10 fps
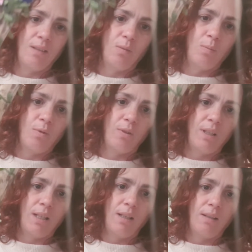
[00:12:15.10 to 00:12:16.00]
it look
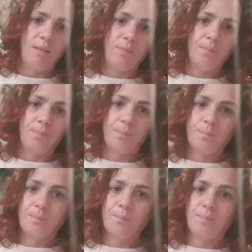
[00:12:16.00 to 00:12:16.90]
pretty?
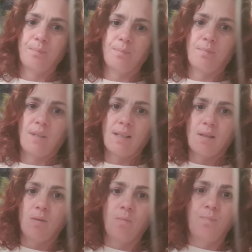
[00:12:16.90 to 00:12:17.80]
That's
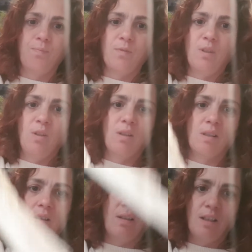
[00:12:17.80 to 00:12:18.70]
cool. It's
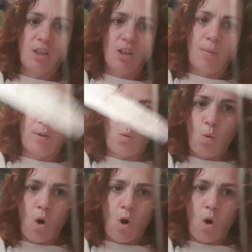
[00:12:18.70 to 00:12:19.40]
got a nice sharp edge.